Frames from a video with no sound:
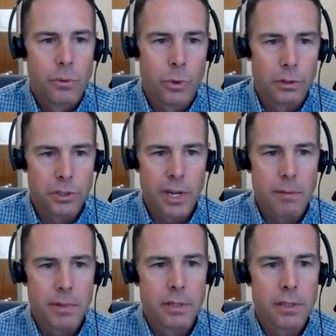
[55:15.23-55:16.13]
world
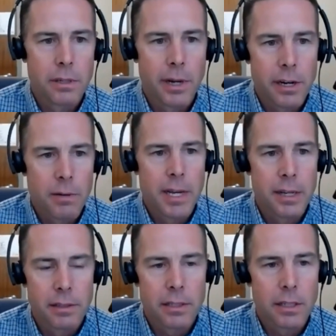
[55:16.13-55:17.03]
championship
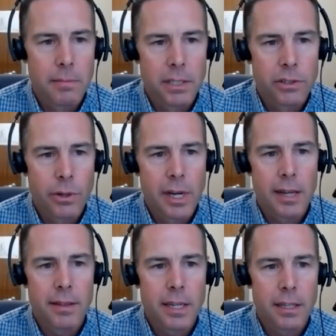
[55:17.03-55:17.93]
Ironmans. I mean, so
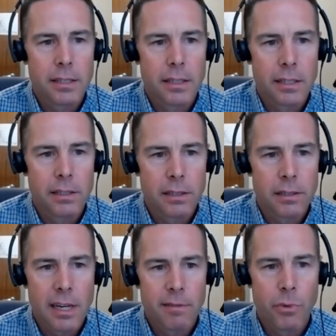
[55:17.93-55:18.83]
I think it, it
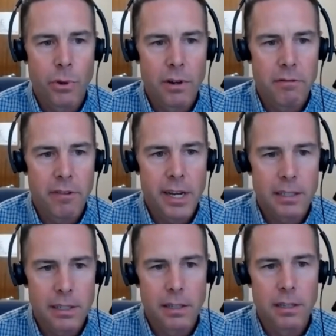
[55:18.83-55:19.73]
does have more
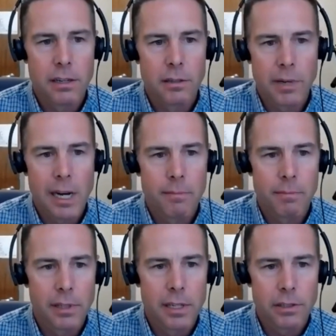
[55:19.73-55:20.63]
effect on the young
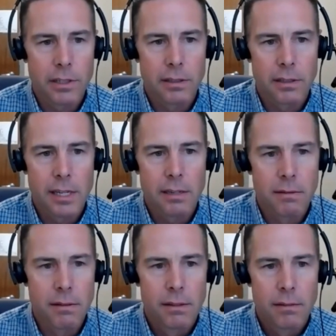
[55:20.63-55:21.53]
population
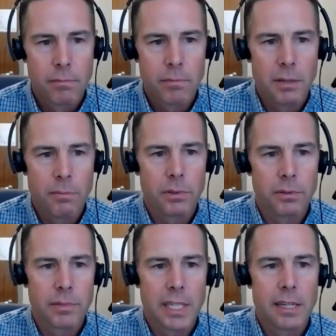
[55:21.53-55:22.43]
than
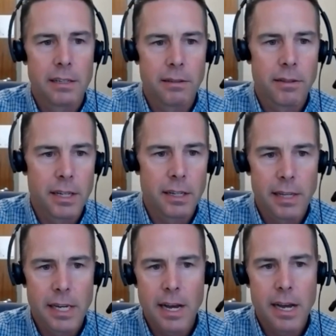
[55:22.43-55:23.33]
people tend to think
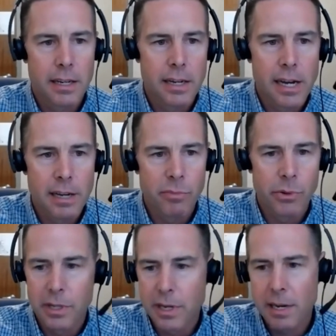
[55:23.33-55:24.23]
that
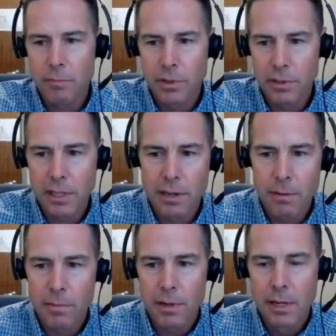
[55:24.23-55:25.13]
99.9%
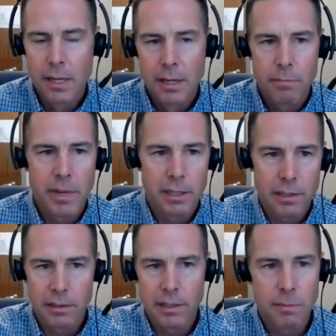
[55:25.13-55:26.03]
number
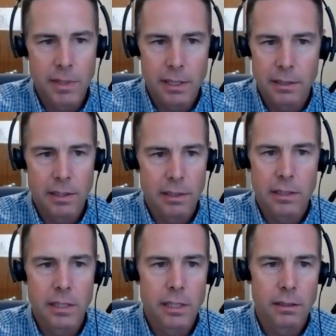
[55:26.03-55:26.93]
makes it seem like it's
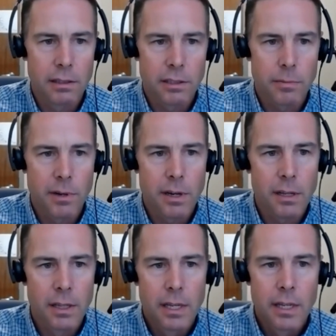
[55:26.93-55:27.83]
exceedingly
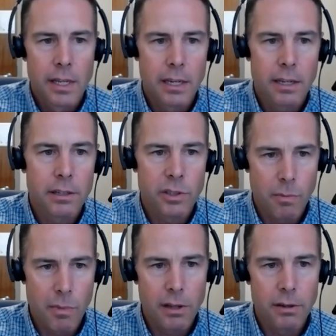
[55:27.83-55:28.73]
small. And it is
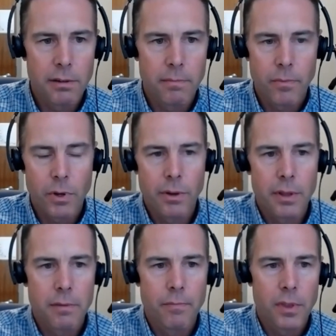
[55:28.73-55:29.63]
smaller, or
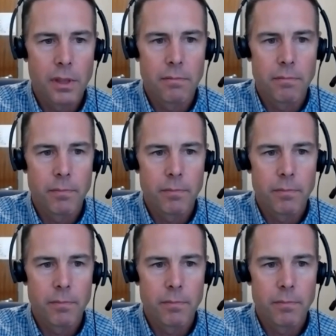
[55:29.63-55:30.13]
the, the